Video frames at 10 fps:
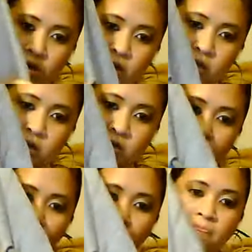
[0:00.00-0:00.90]
hood.
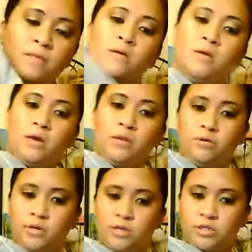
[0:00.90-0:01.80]
And you
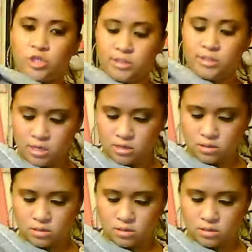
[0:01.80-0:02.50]
could adjust it.